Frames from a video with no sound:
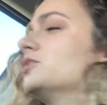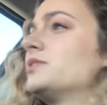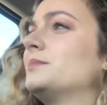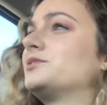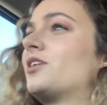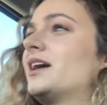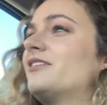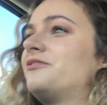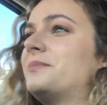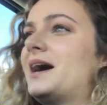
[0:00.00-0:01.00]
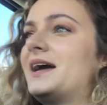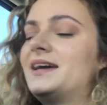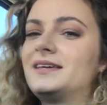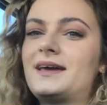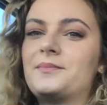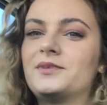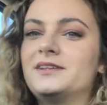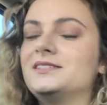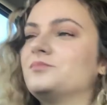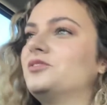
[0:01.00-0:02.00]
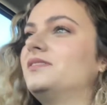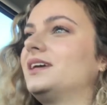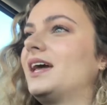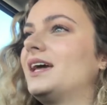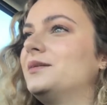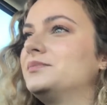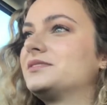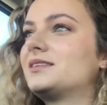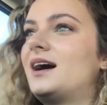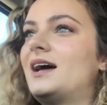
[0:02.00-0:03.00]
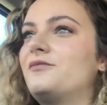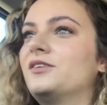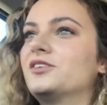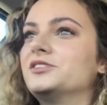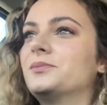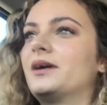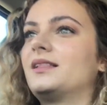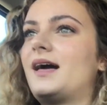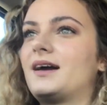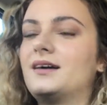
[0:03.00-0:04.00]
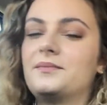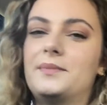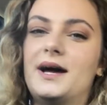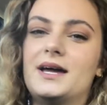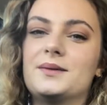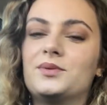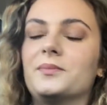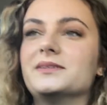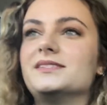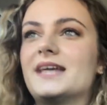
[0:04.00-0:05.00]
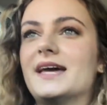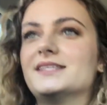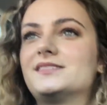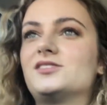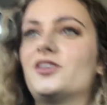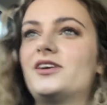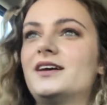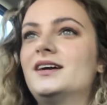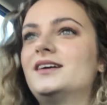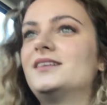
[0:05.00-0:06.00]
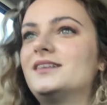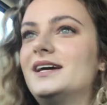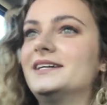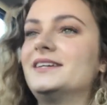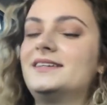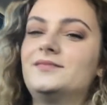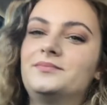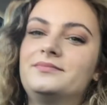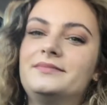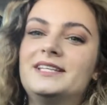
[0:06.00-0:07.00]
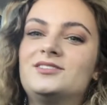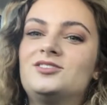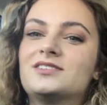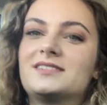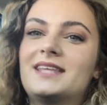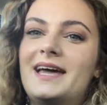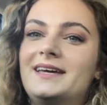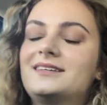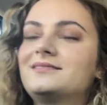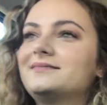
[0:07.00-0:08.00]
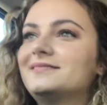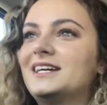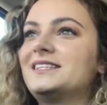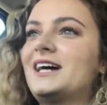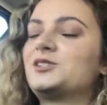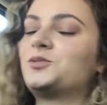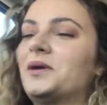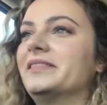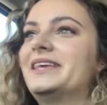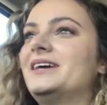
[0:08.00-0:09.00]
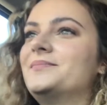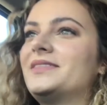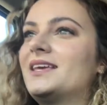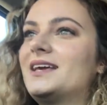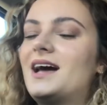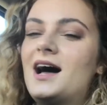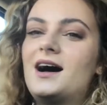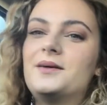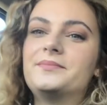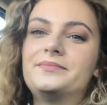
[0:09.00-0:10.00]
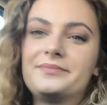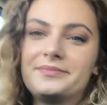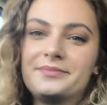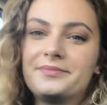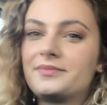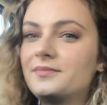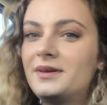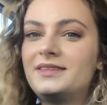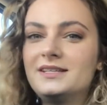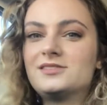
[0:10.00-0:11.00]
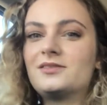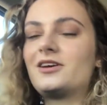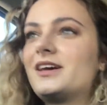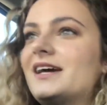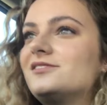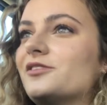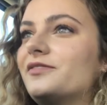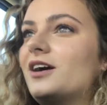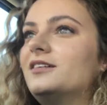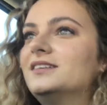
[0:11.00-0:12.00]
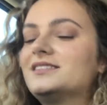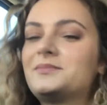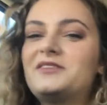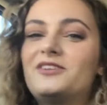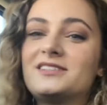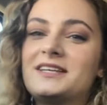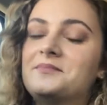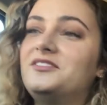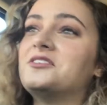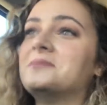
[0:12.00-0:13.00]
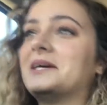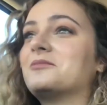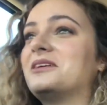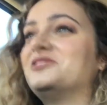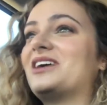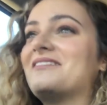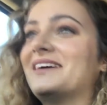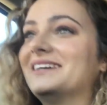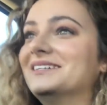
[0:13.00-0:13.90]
Also, I'm sorry if my camera is moving heaps. I forgot to bring like my proper stand, so it's just like attached weirdly. I think it's doing okay so far. It's my first time filming while driving.